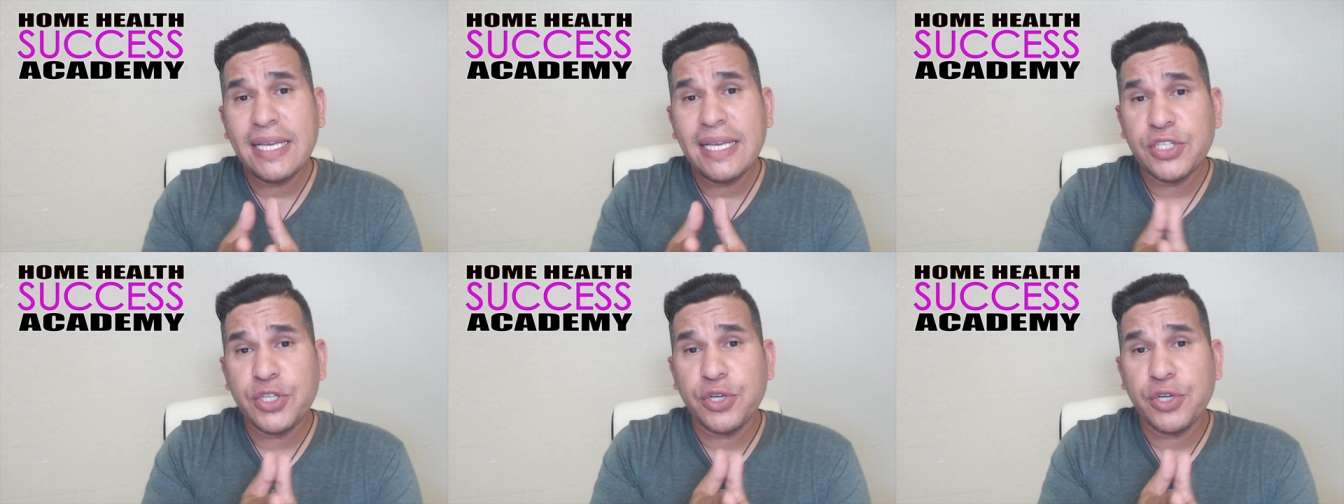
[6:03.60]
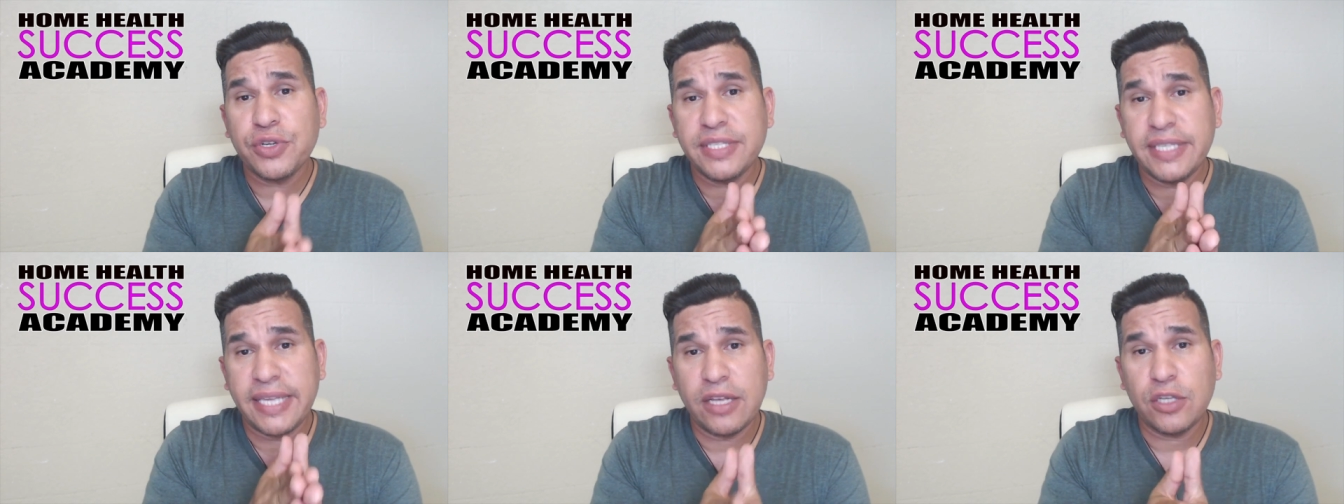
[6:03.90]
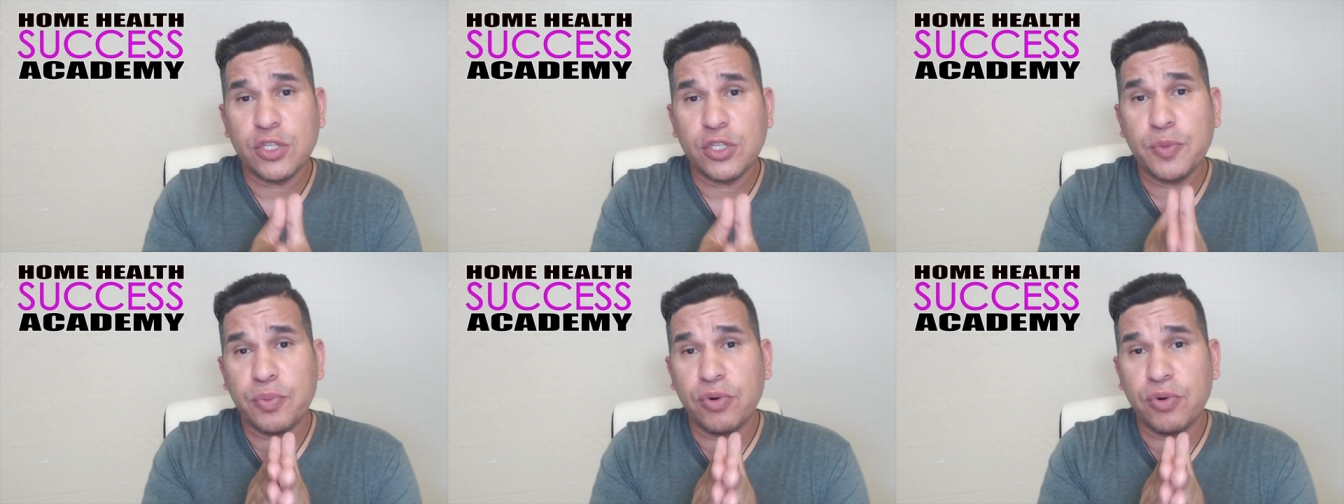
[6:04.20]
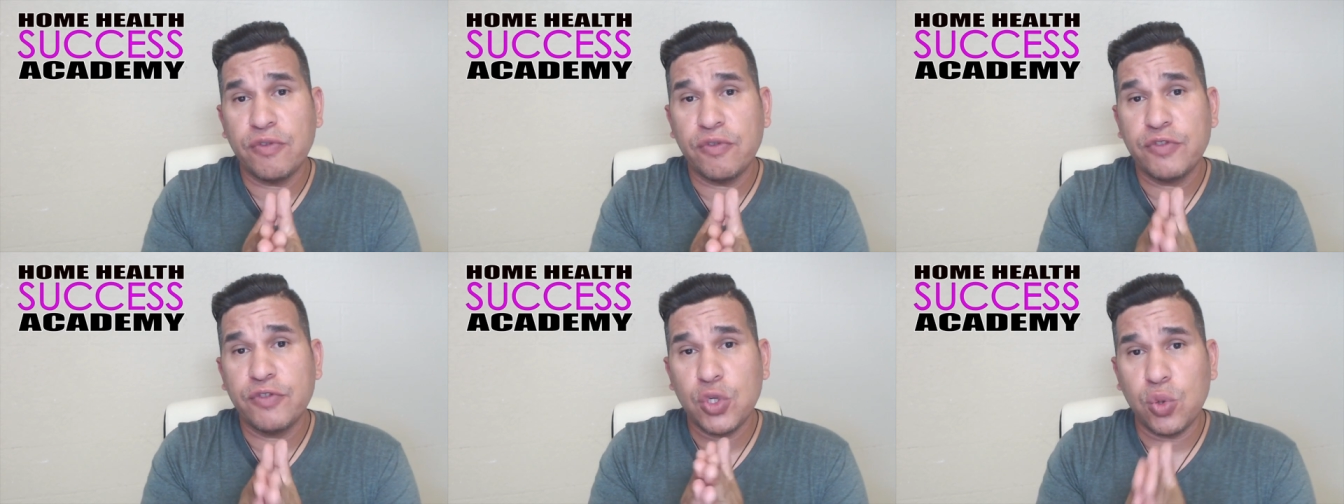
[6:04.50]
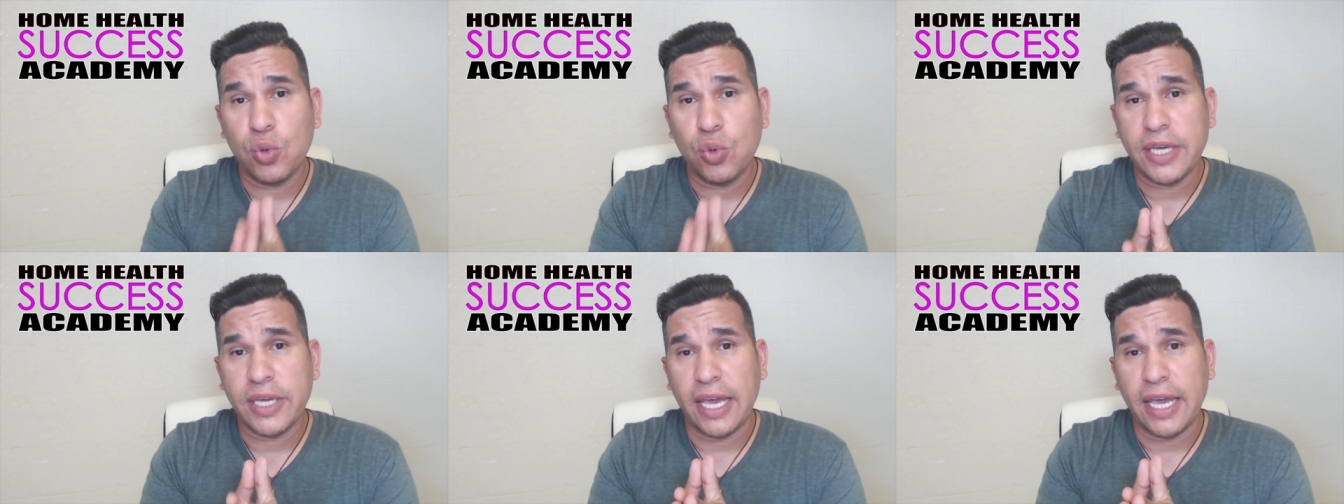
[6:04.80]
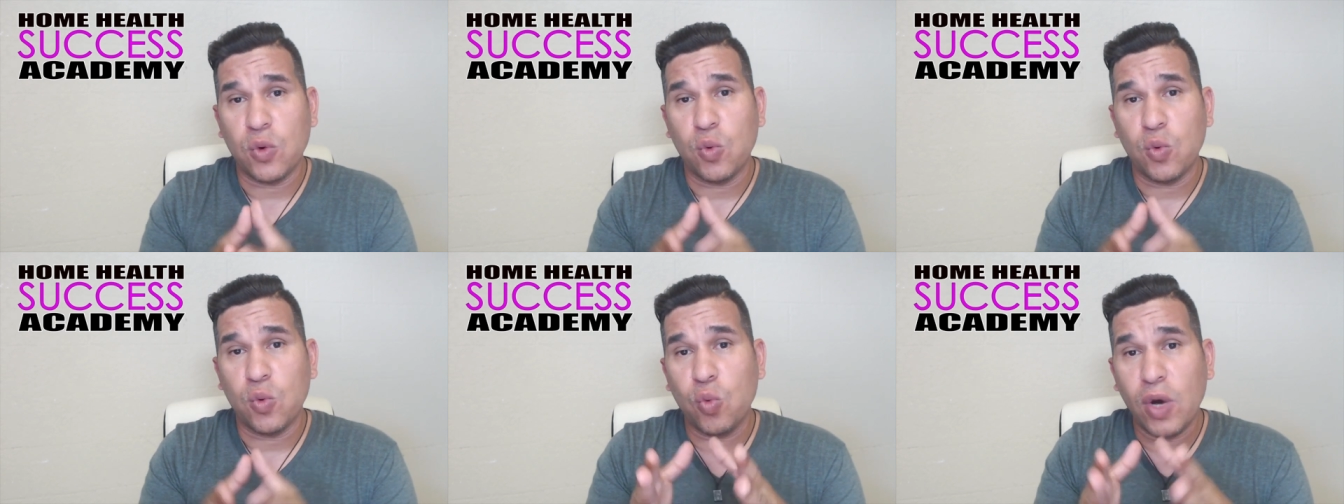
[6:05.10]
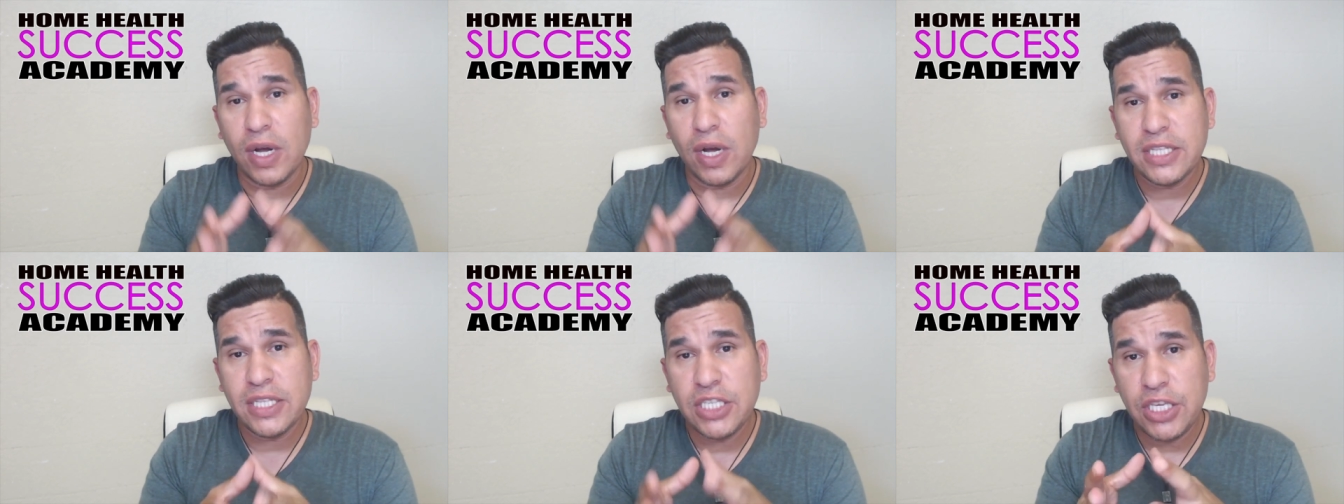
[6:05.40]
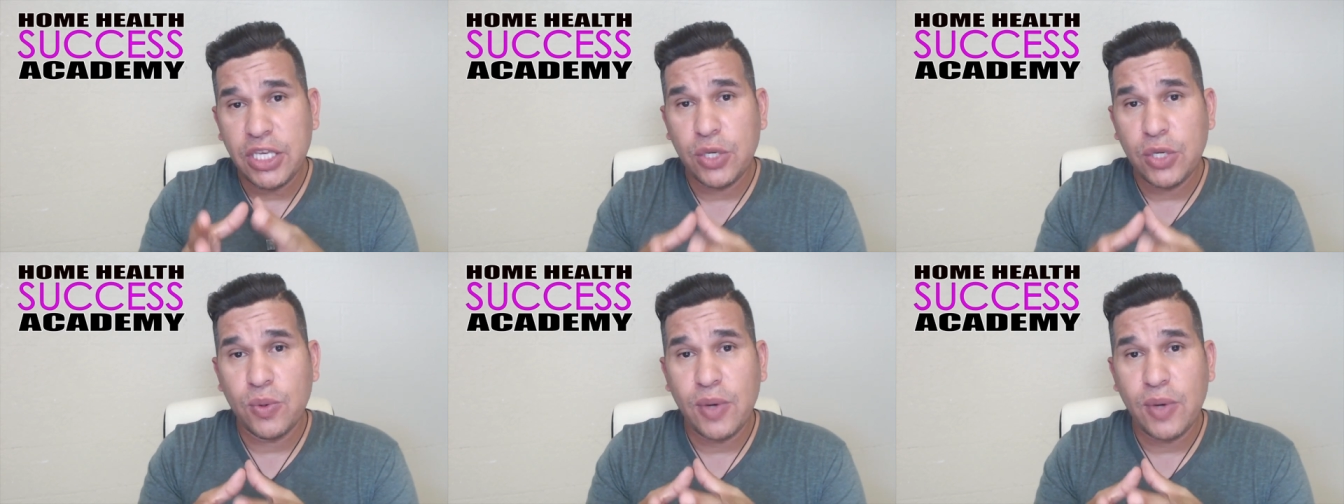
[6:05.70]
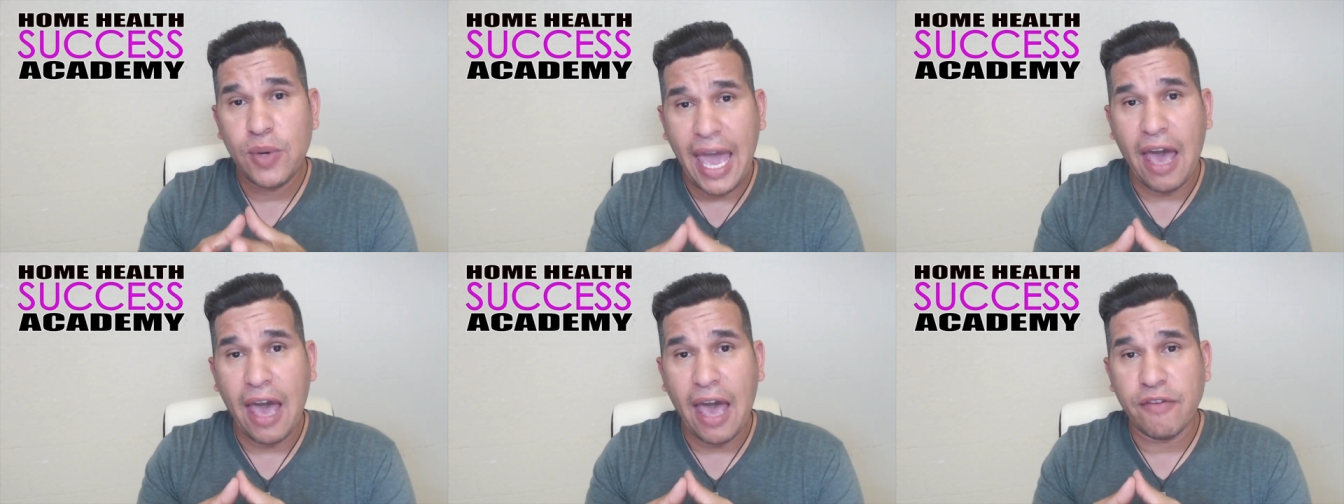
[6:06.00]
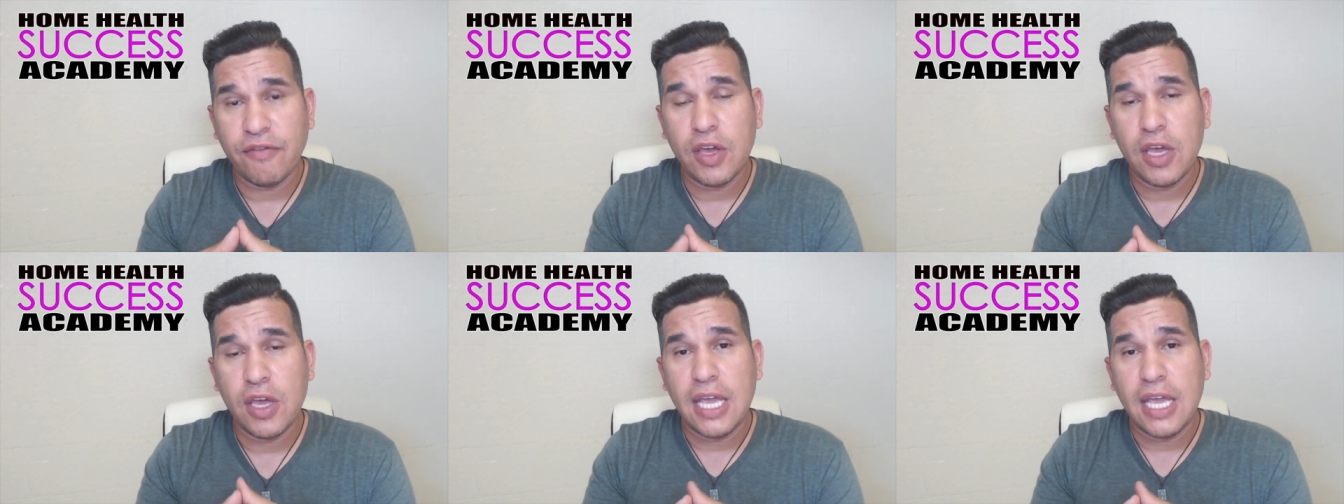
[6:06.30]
is your sales proof toolkit? What do you have?